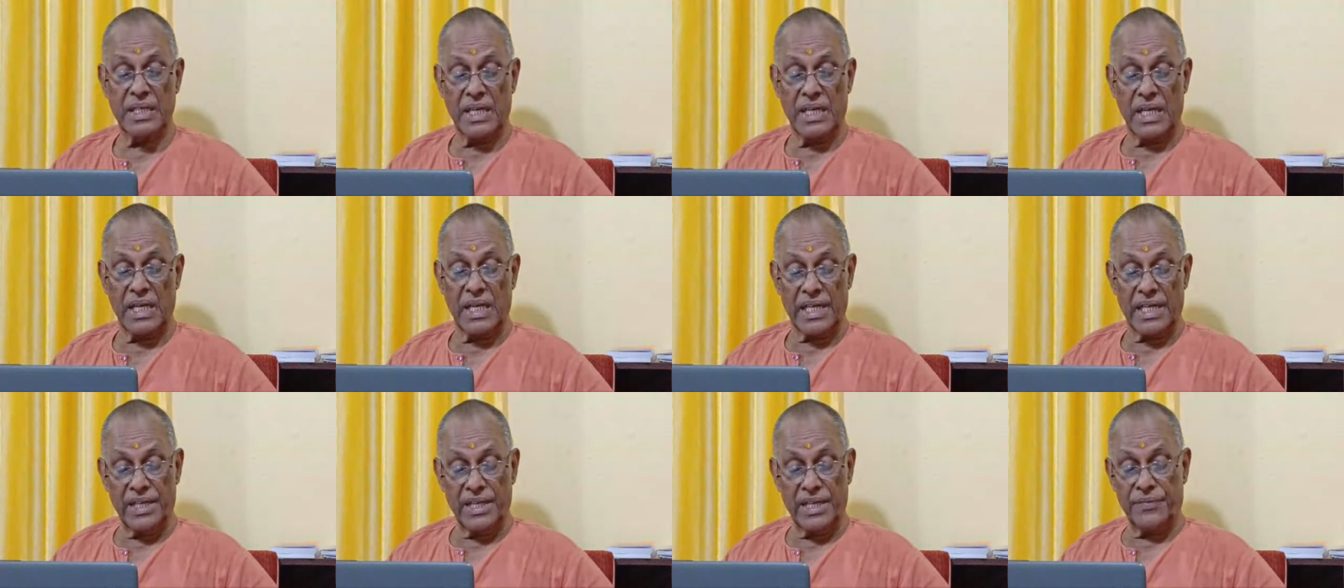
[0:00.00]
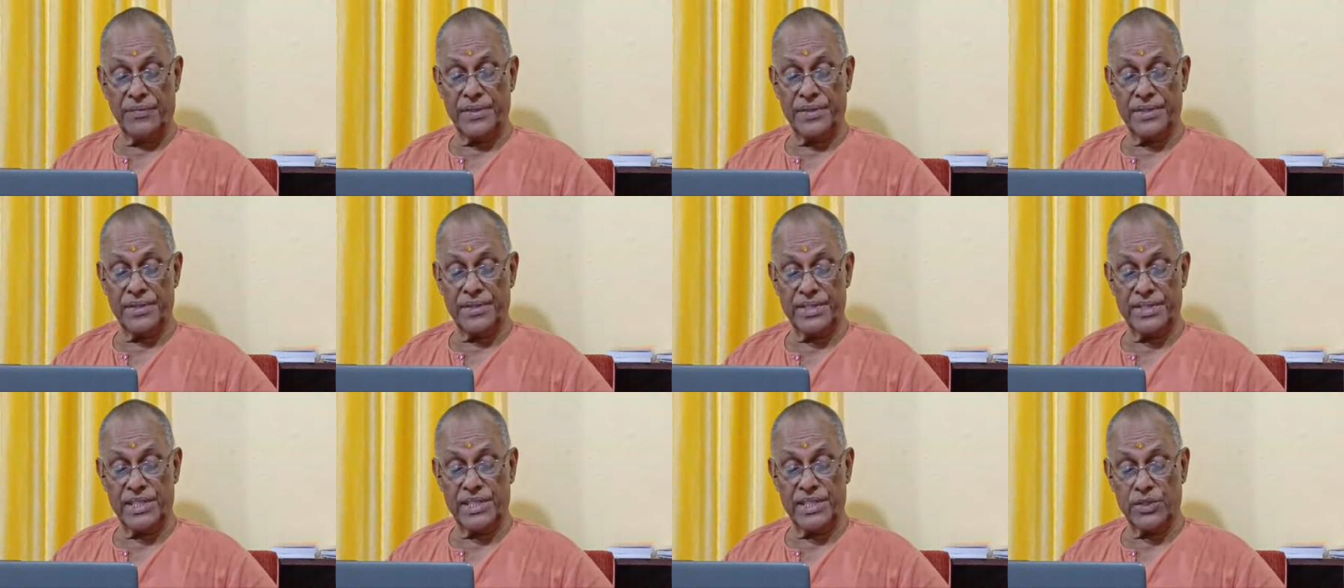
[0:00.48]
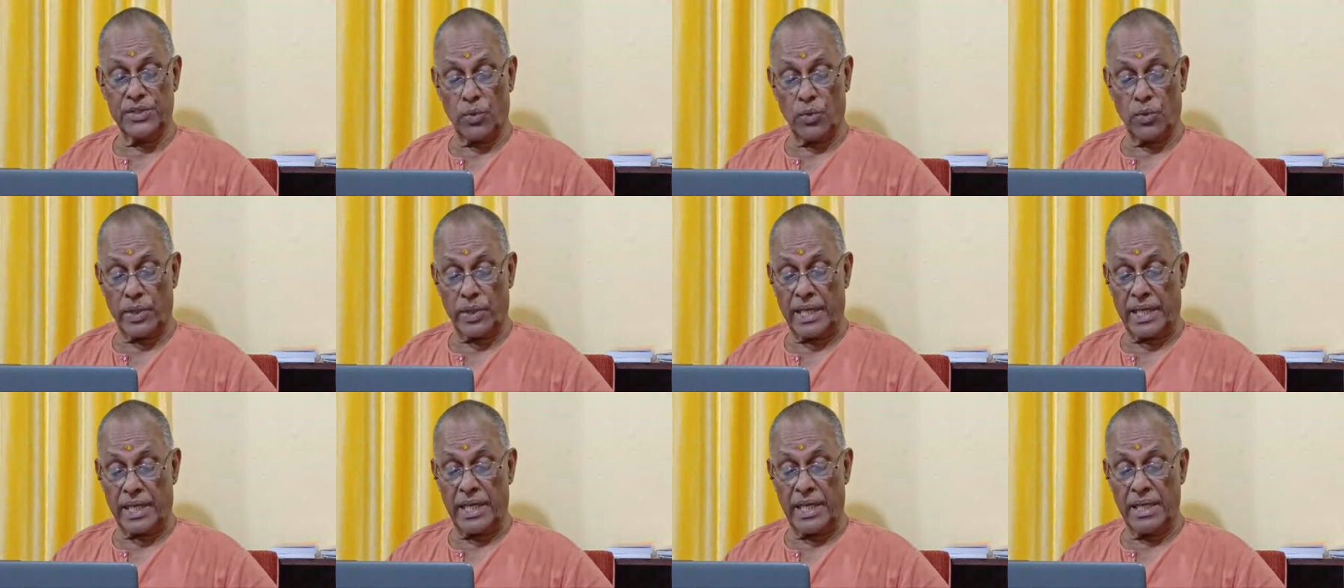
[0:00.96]
If yes, it is
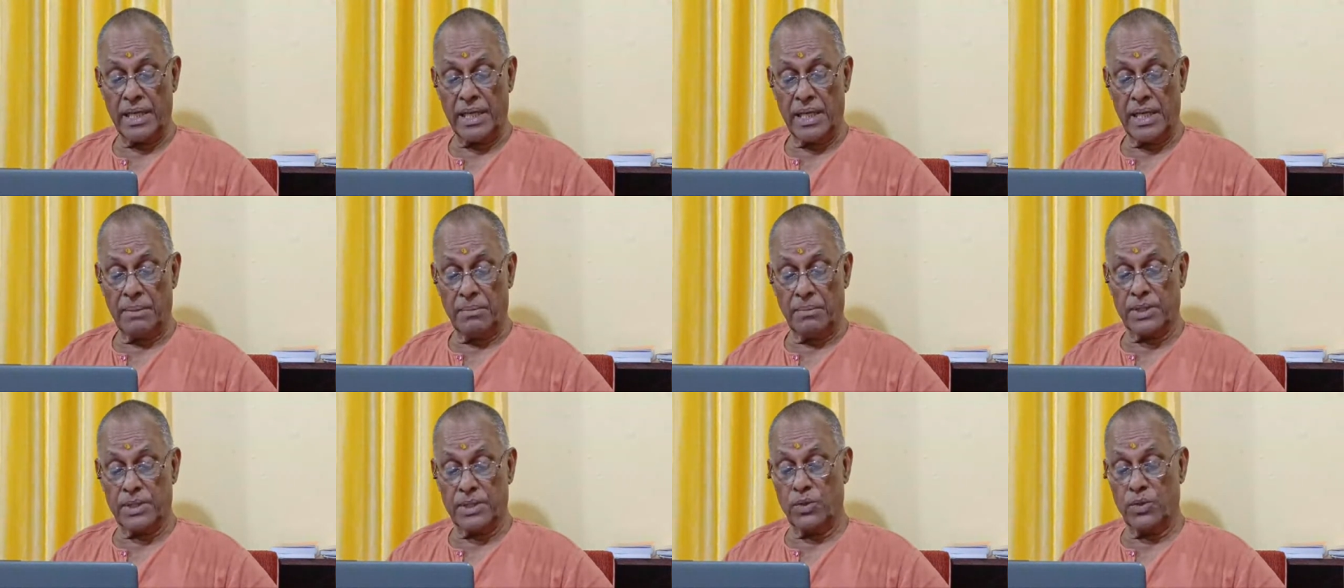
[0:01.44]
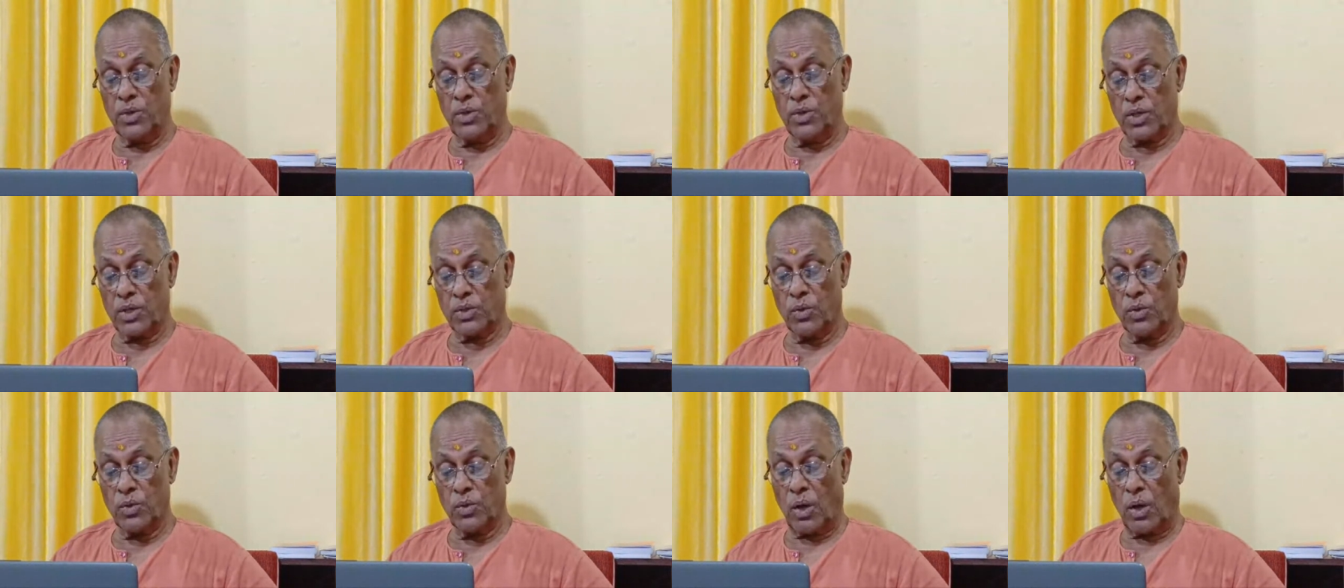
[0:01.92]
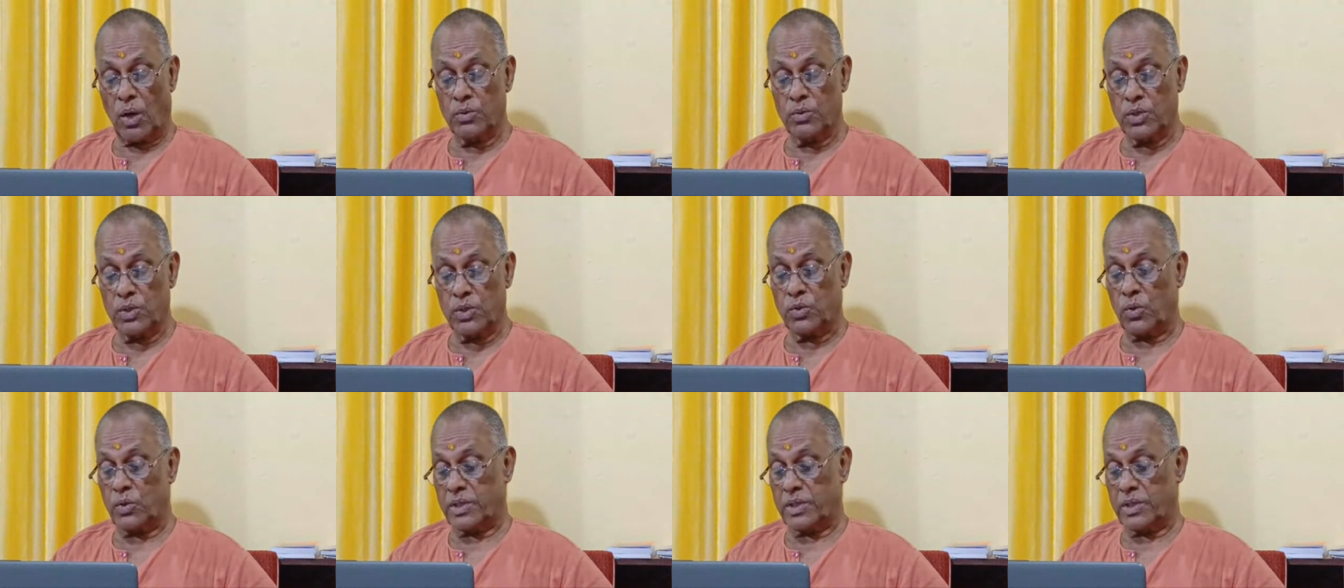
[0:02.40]
okay, but do not know how to
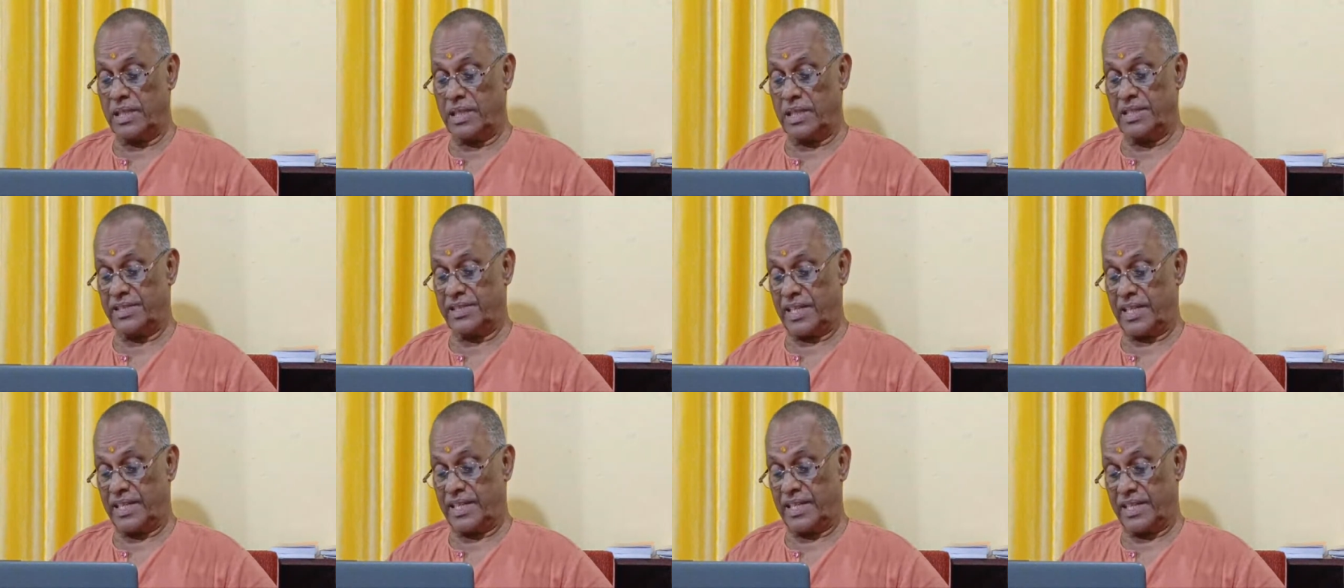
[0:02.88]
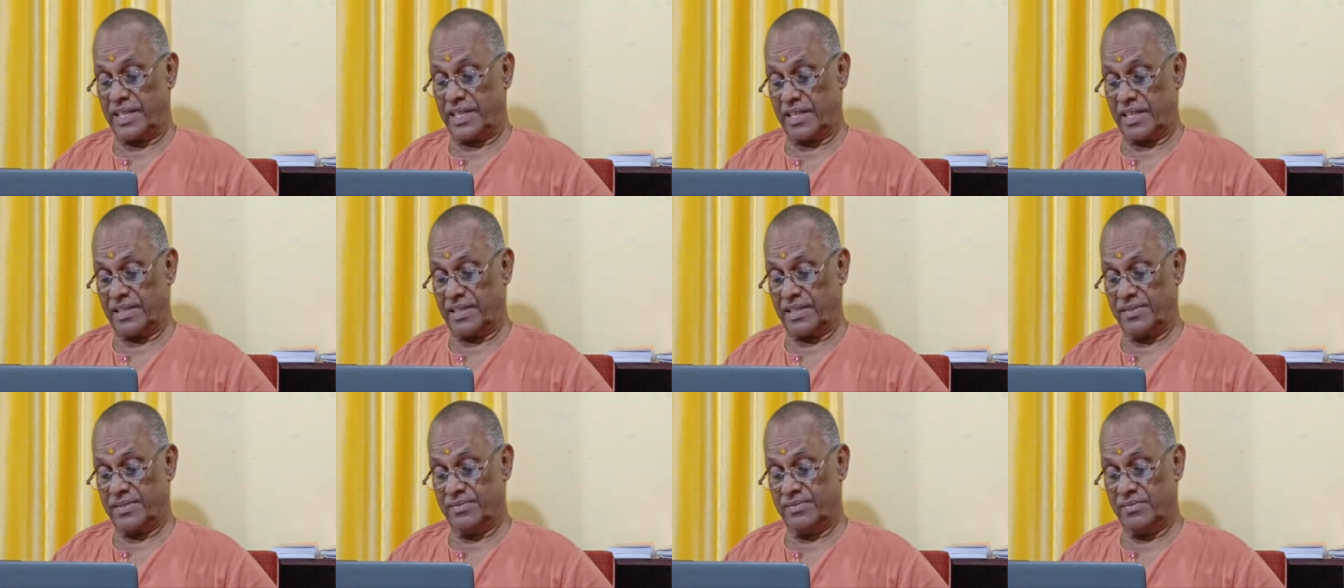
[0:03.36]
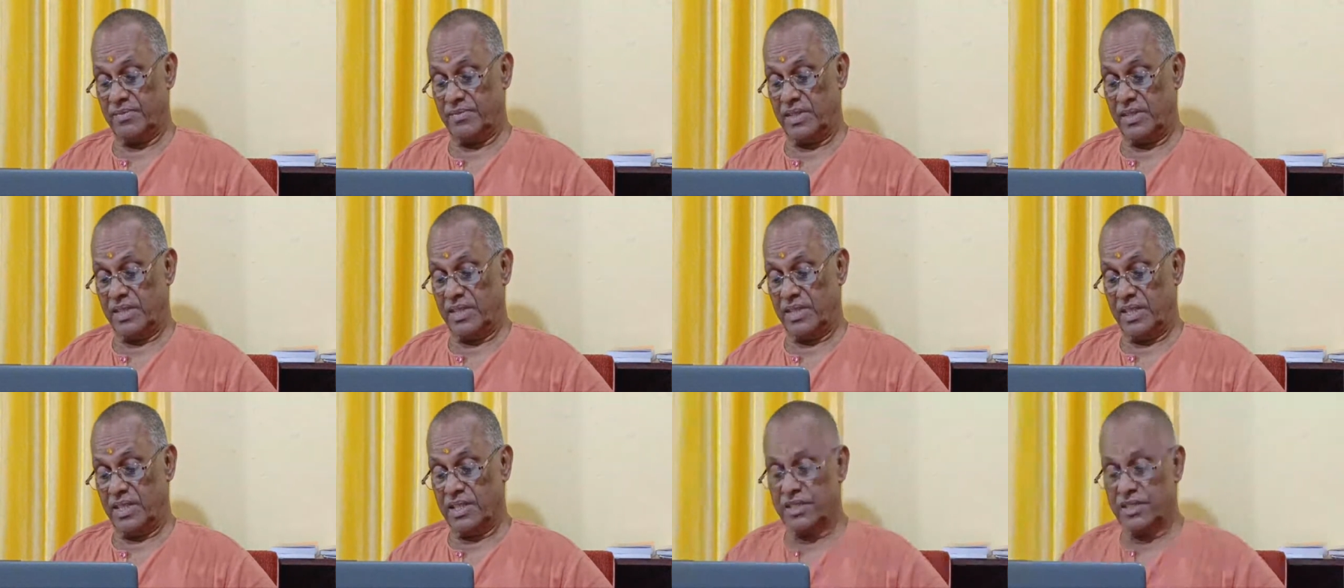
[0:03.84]
totally surrender.
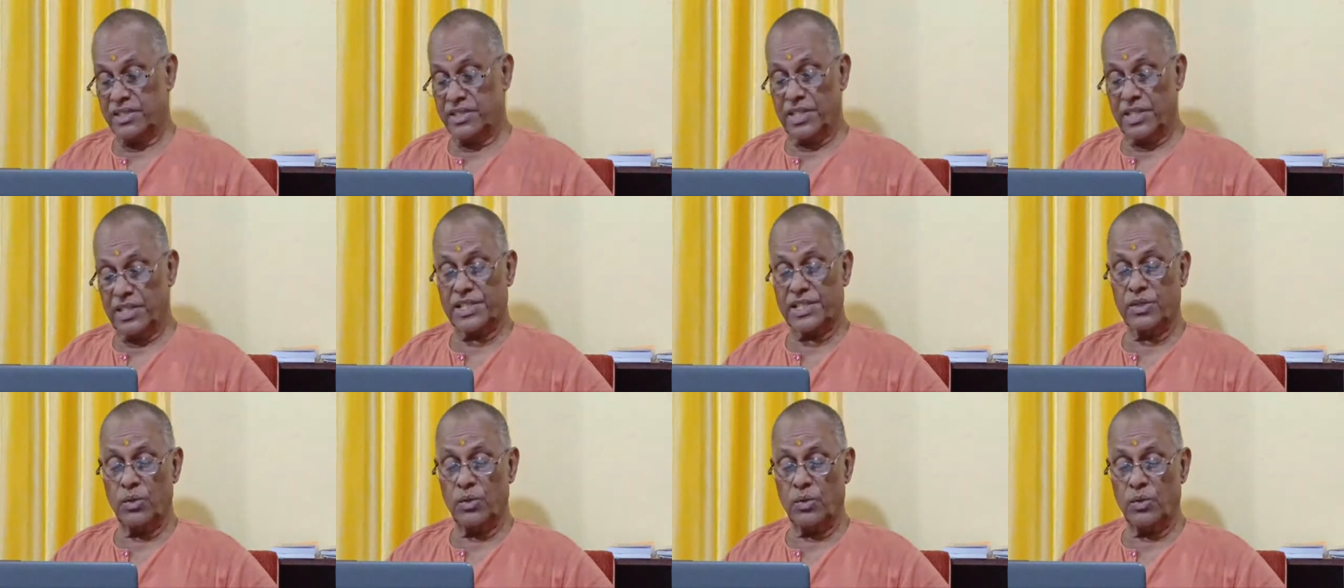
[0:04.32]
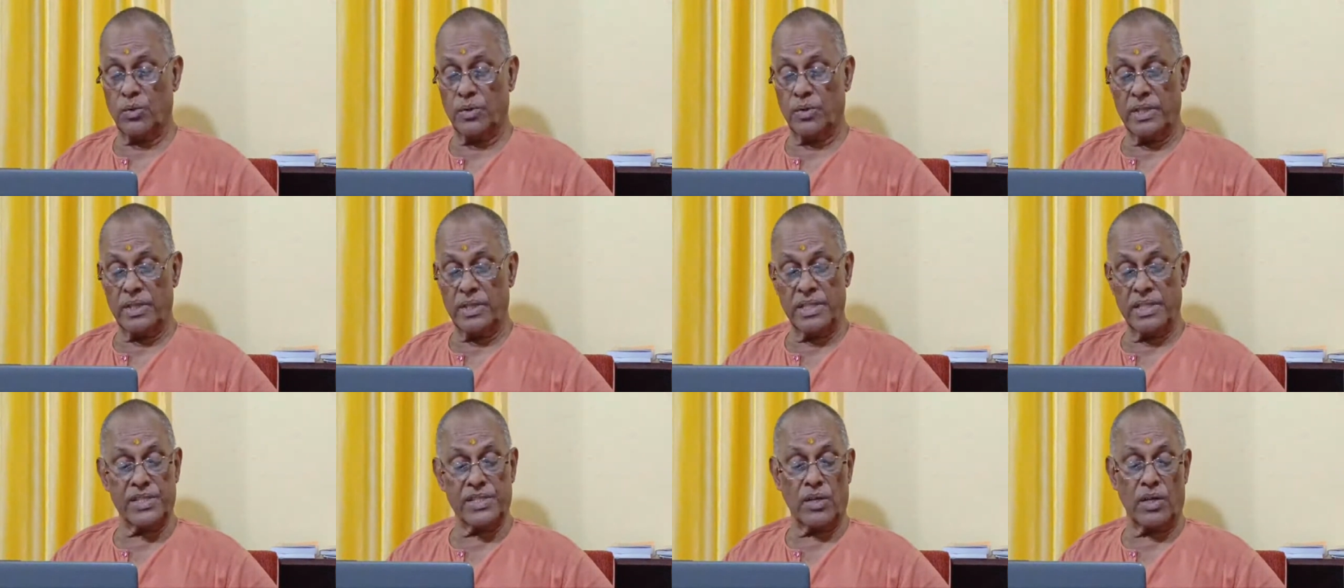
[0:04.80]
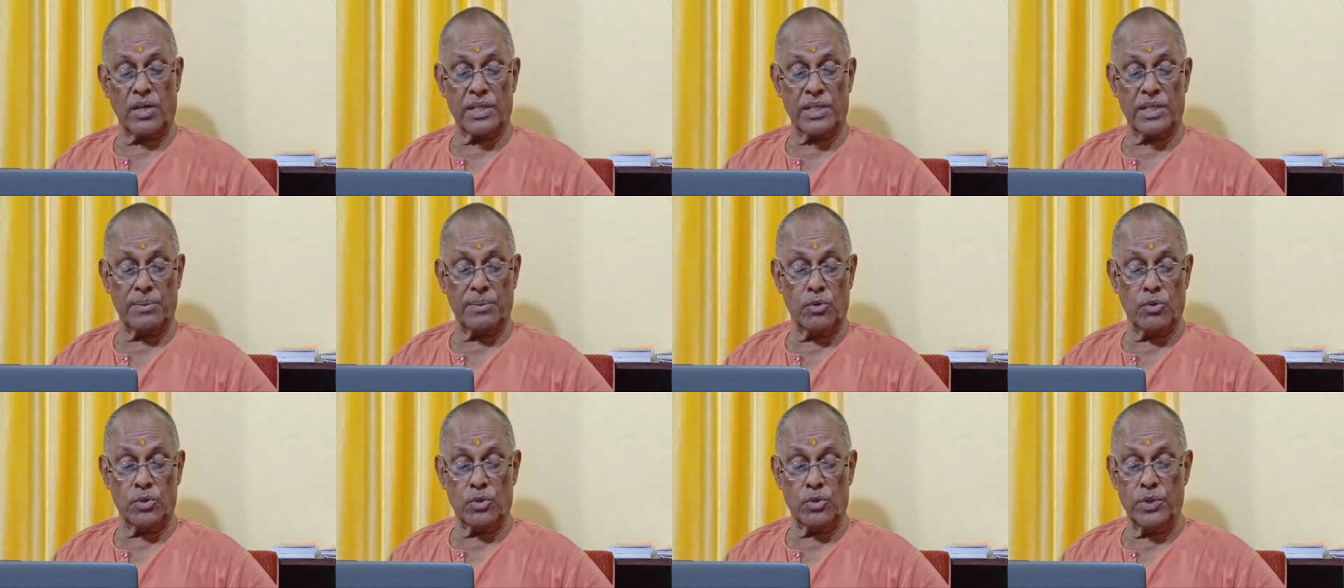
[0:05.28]
Just know it is not
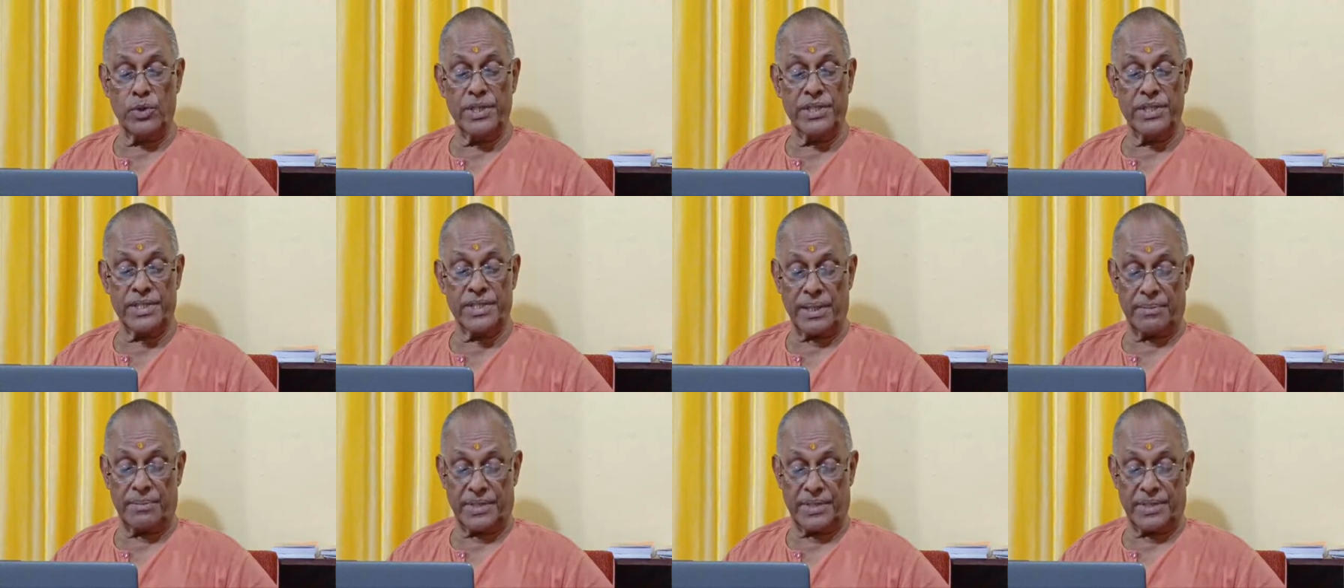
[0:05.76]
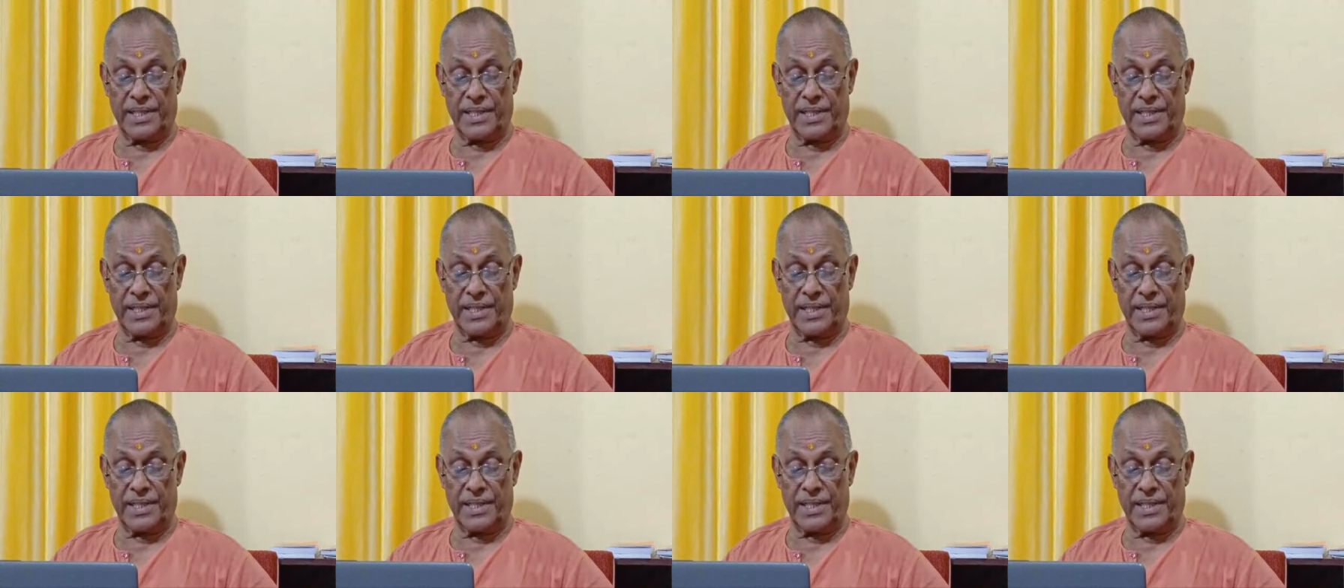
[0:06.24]
about doing something.